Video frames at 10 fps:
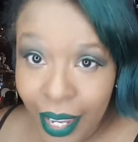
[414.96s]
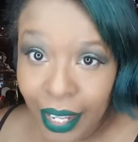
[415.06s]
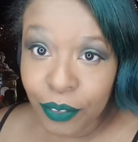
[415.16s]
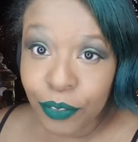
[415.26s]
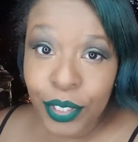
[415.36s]

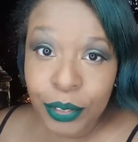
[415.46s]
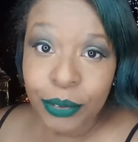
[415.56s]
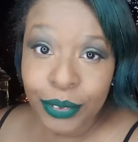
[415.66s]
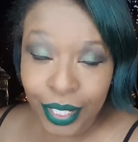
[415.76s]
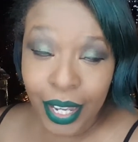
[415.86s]
if
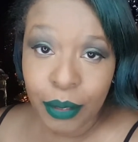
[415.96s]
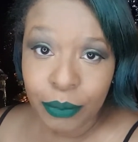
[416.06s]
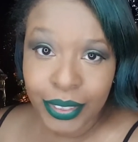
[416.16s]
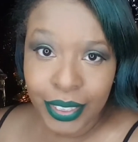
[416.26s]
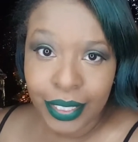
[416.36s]
you
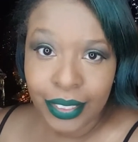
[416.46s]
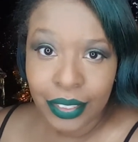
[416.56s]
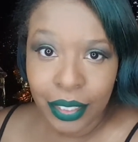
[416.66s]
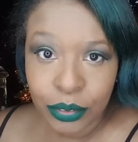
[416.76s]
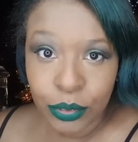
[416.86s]
did
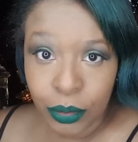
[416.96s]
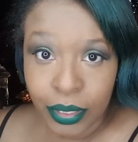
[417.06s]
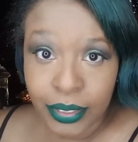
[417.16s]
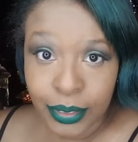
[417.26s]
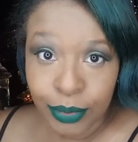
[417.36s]
enjoy
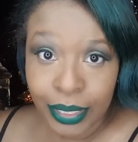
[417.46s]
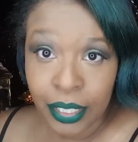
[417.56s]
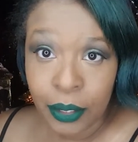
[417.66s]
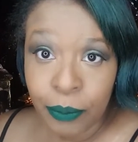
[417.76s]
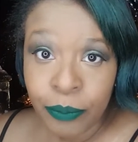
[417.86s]
this
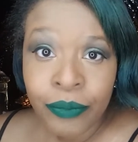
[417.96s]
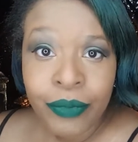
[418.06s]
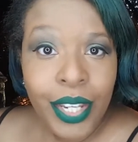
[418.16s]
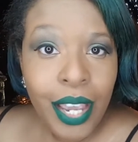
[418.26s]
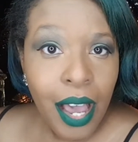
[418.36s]
video,
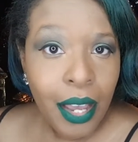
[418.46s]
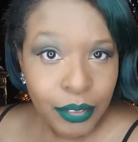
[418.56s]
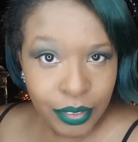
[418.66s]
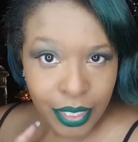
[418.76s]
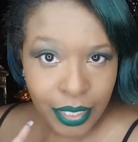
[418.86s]

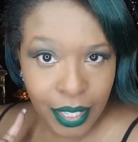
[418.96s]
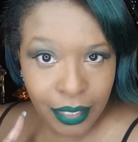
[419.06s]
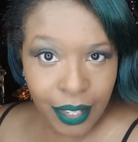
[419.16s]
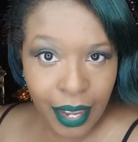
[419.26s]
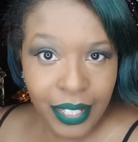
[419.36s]
hit a
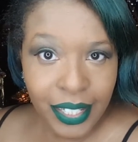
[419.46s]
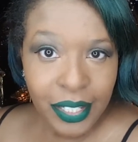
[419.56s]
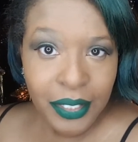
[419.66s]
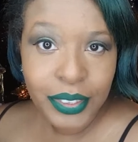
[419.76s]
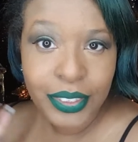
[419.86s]

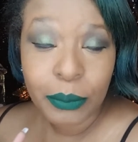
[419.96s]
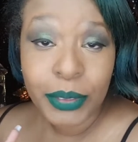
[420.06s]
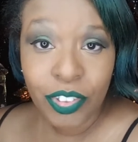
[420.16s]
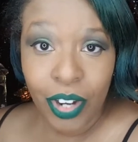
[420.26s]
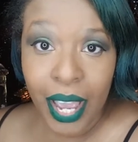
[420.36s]
like and
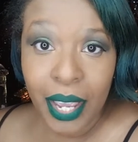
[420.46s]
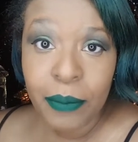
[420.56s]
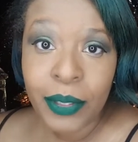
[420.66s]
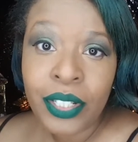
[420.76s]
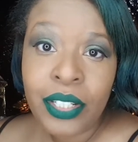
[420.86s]
subscribe.